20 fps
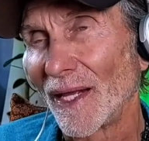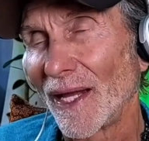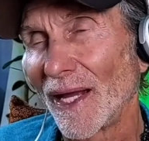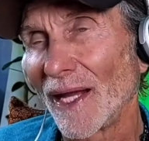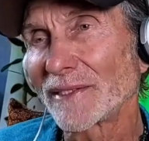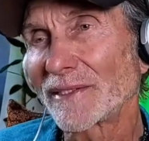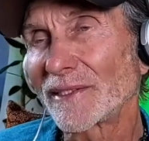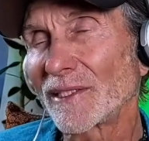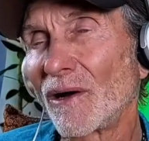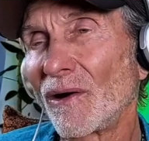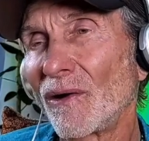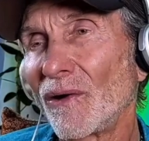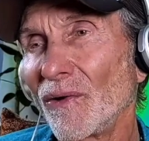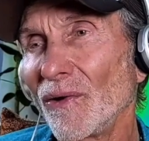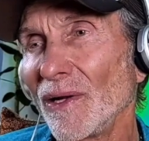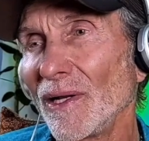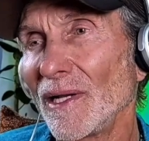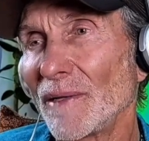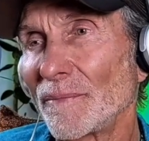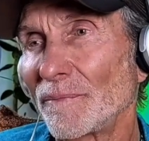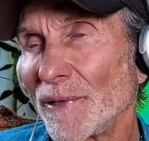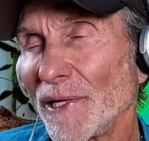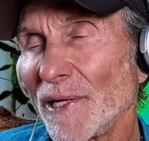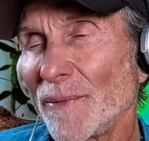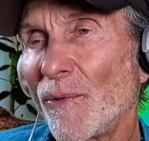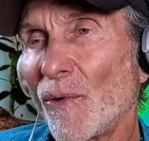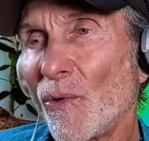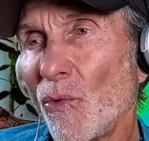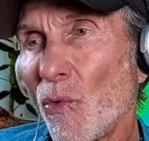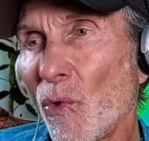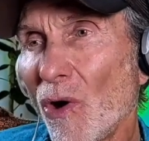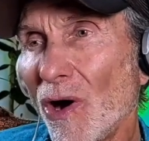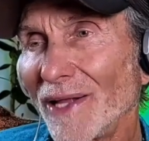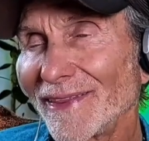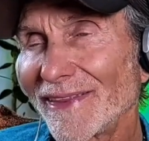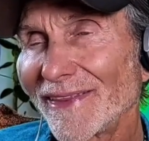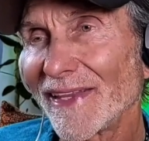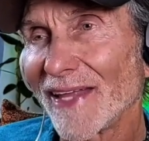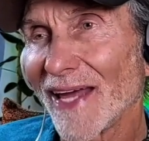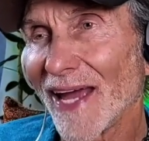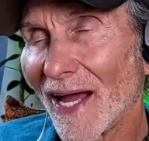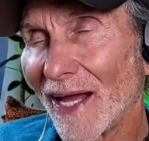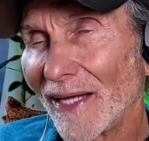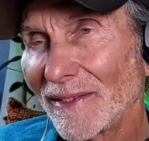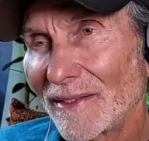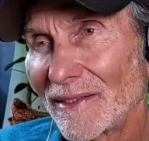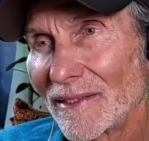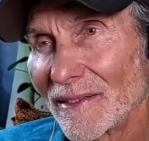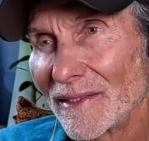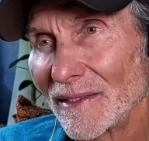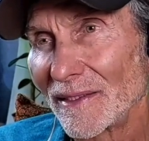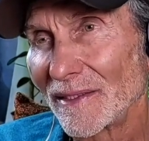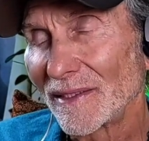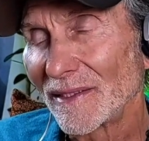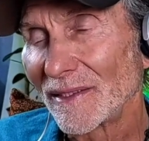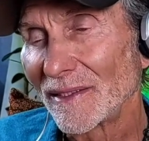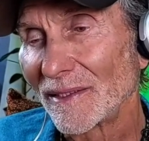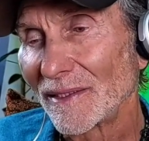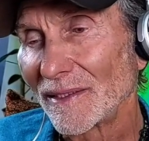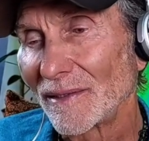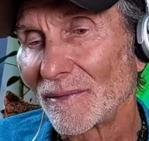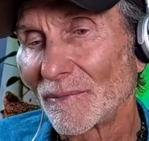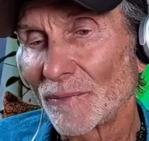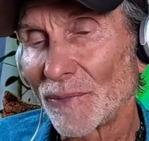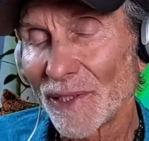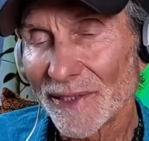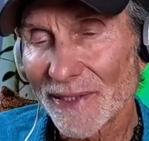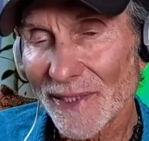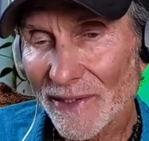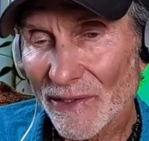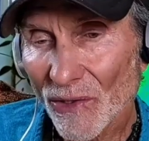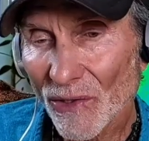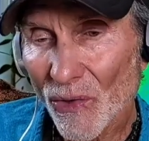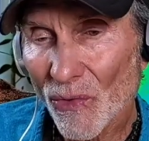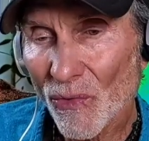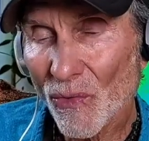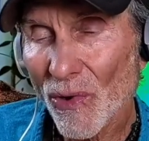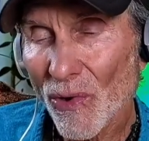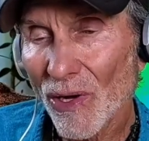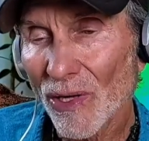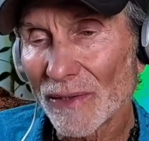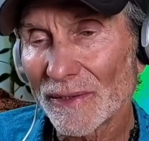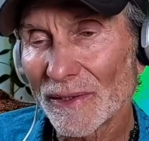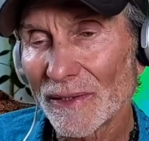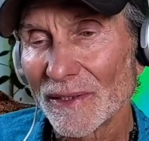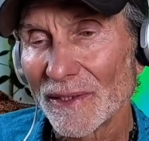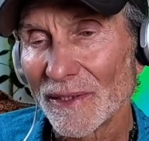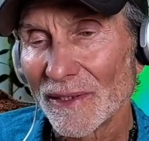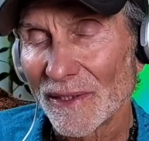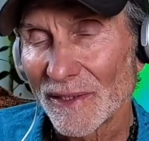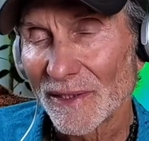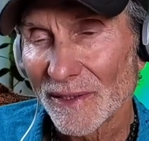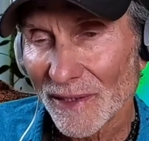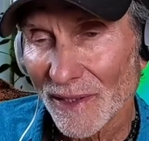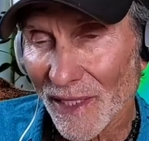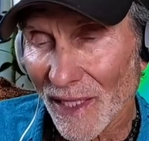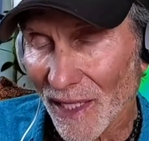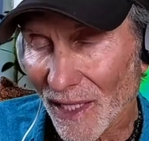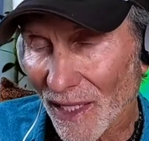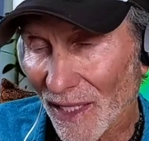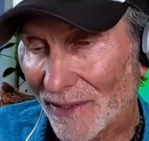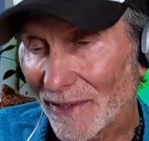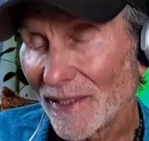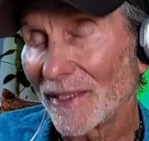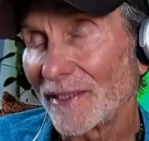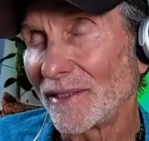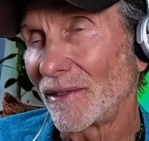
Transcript: And so people want that, but they don't want God. They